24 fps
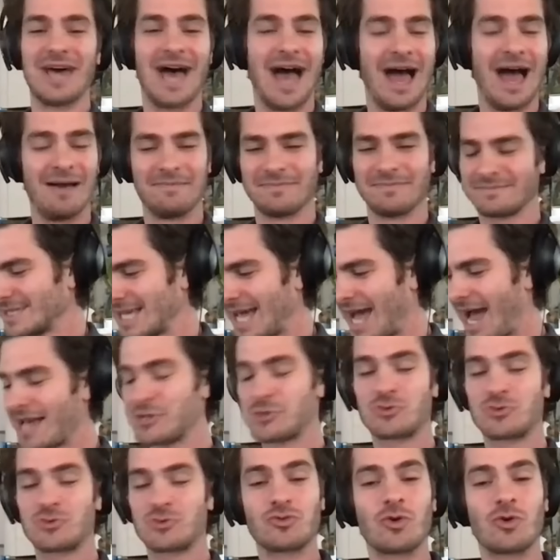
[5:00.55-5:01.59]
that. I
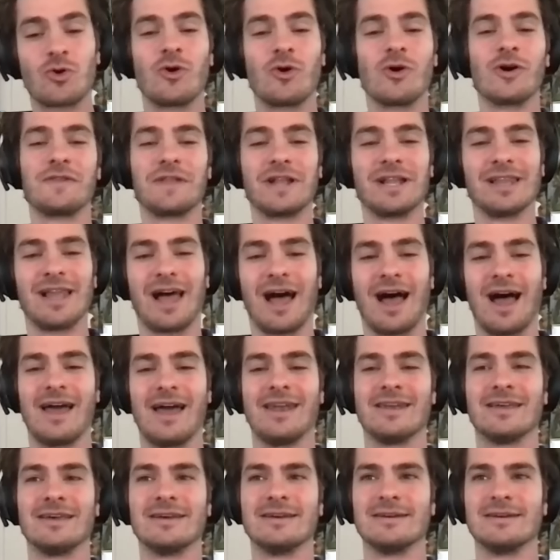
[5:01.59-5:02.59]
draw the line